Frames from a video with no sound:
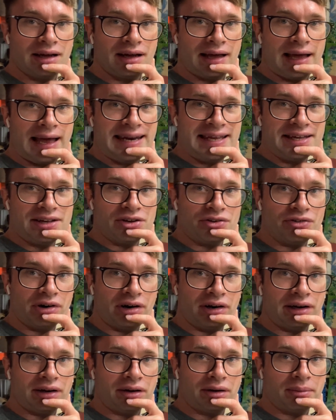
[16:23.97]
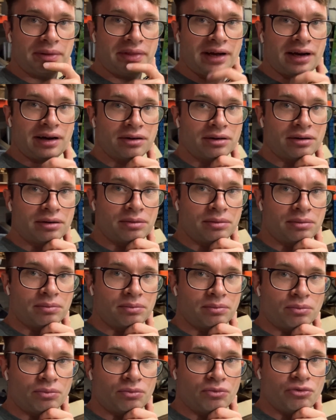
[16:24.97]
any good right now. I'm in that
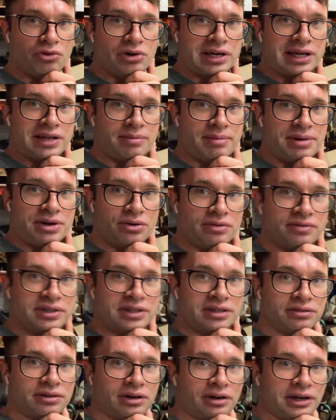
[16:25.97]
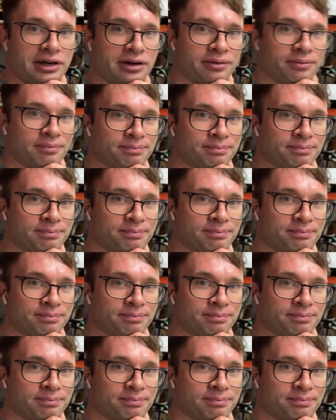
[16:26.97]
really in the middle of it right now.